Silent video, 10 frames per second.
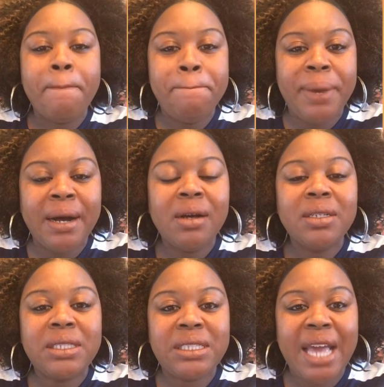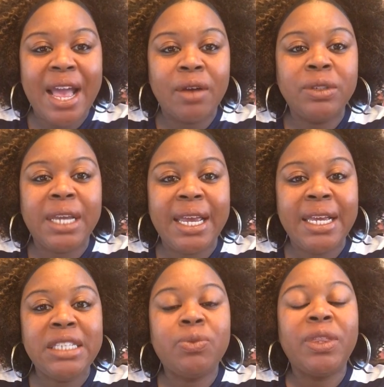B sound
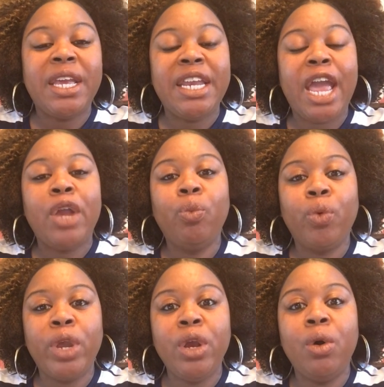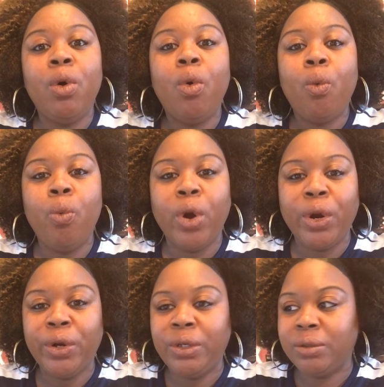is within a real
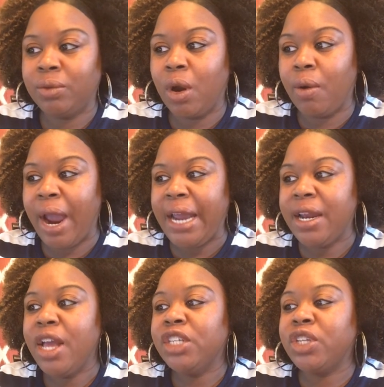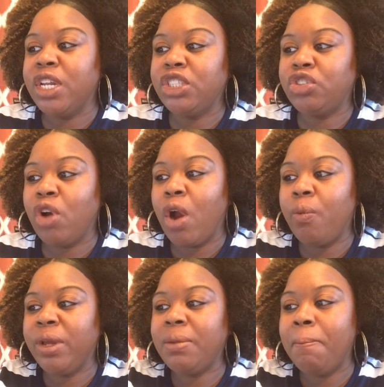word. All right, so let's start
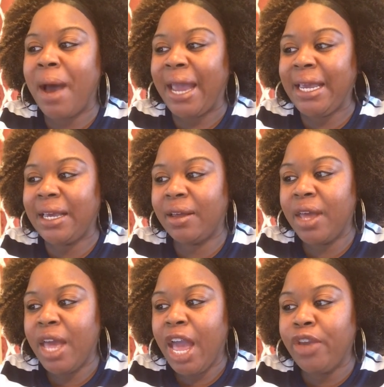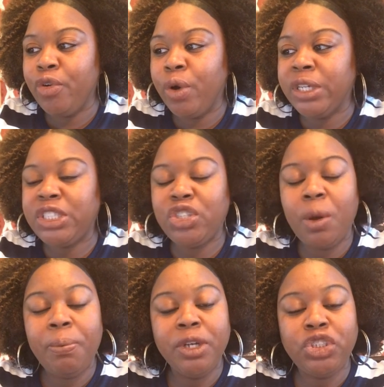with bike, and you're going to
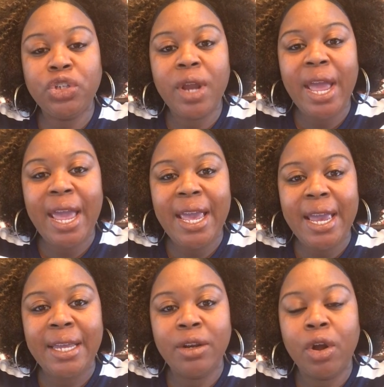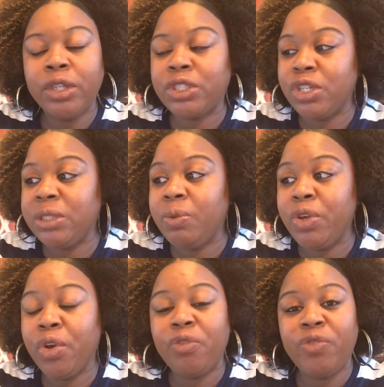still put your
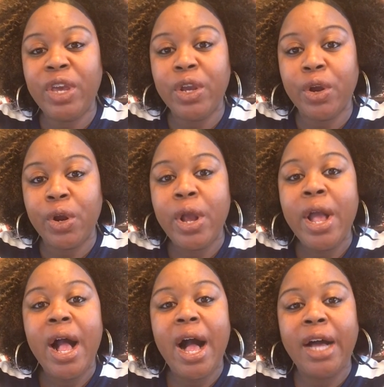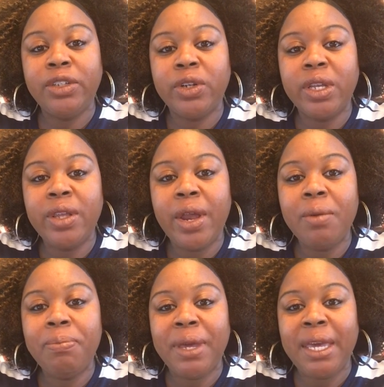your finger under the letter
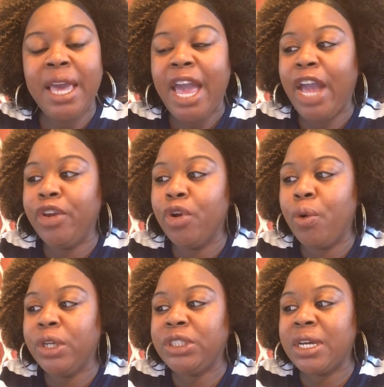B, and you're going to